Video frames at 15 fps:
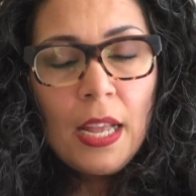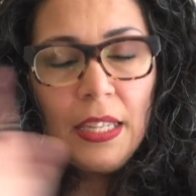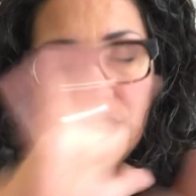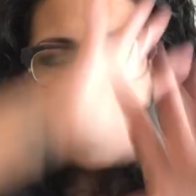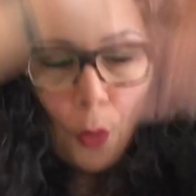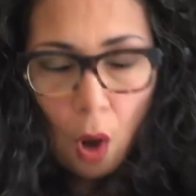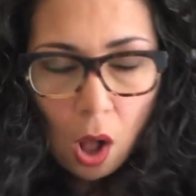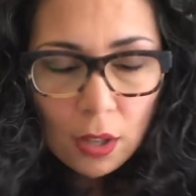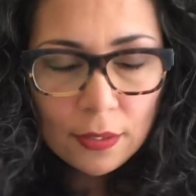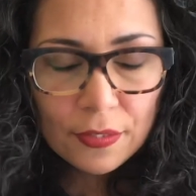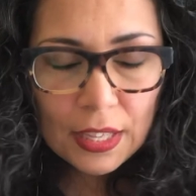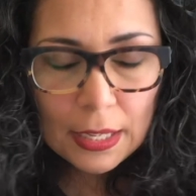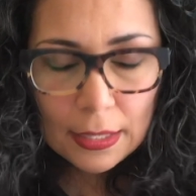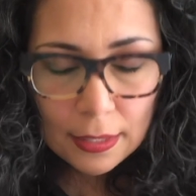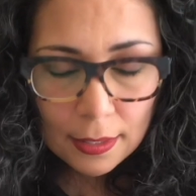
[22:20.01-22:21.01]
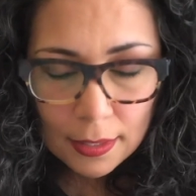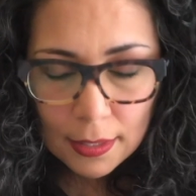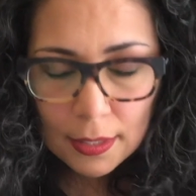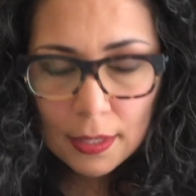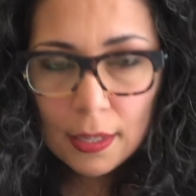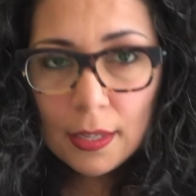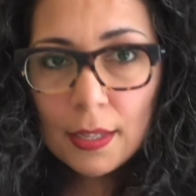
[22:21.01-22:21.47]
So all of
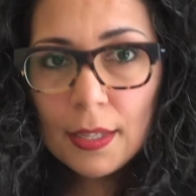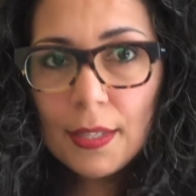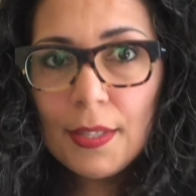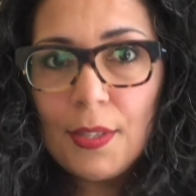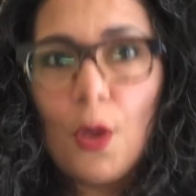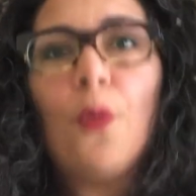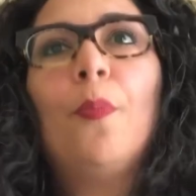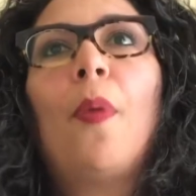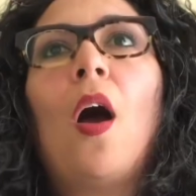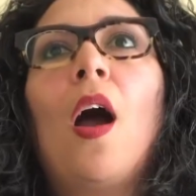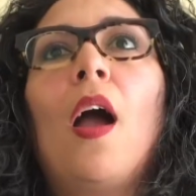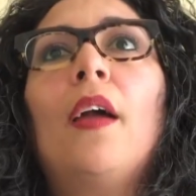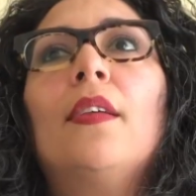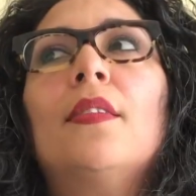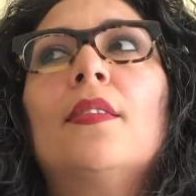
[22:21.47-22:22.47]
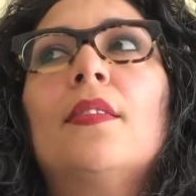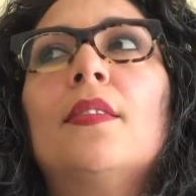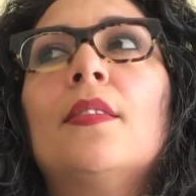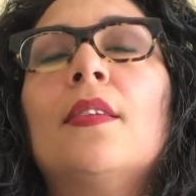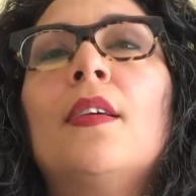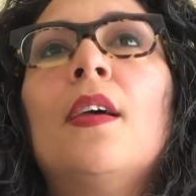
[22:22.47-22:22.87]
this soapbox